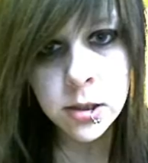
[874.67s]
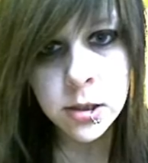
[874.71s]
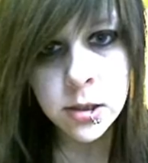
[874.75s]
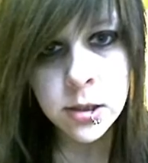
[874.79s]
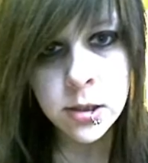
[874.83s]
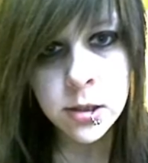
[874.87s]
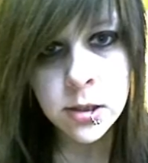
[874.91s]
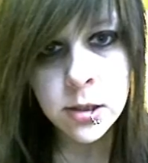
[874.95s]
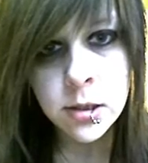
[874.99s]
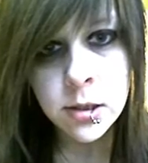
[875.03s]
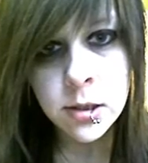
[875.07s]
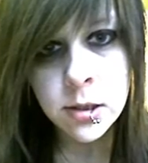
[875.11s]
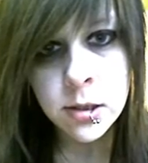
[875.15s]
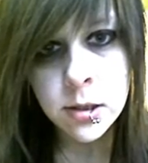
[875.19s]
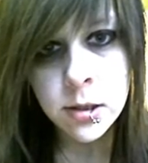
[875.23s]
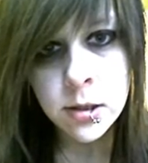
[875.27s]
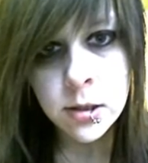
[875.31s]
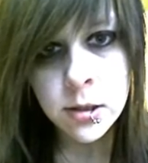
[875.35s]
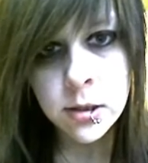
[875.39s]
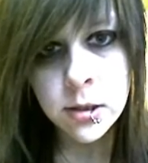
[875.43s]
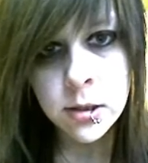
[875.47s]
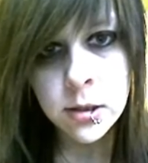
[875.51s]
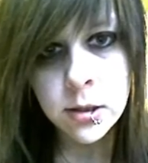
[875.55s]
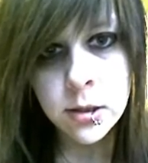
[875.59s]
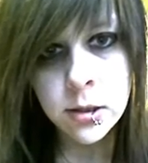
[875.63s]

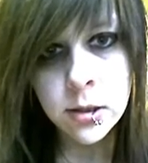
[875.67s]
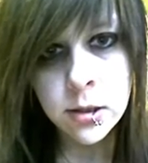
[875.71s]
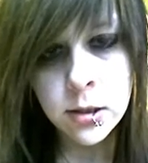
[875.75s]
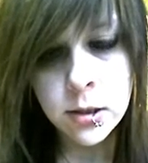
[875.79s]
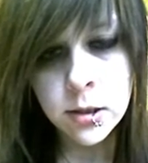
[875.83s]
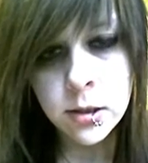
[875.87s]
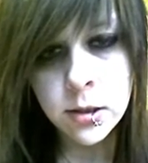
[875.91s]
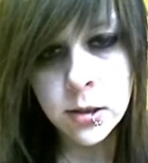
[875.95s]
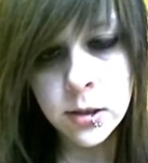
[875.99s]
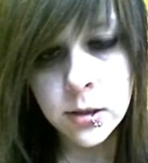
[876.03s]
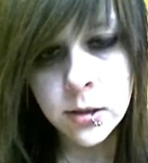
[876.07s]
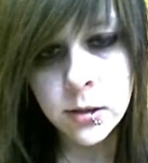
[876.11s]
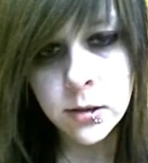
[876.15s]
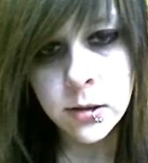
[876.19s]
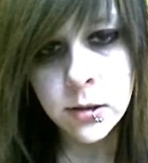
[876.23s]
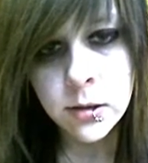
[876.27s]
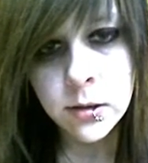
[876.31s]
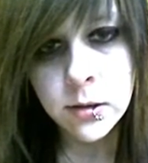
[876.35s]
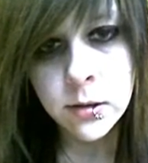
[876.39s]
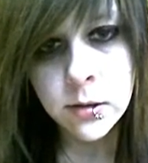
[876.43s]
No one is speaking in this clip.